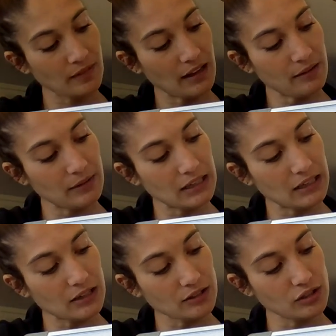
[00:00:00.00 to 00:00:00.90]
And we can
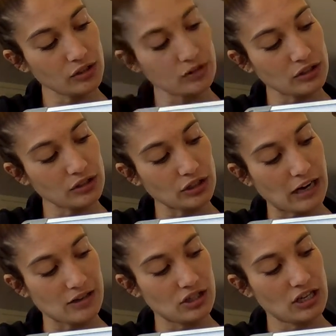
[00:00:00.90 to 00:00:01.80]
also use the
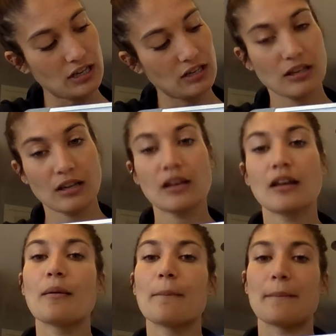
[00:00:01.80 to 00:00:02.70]
strategy,
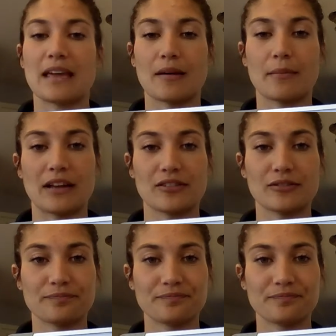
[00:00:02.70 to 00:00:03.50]
make a model.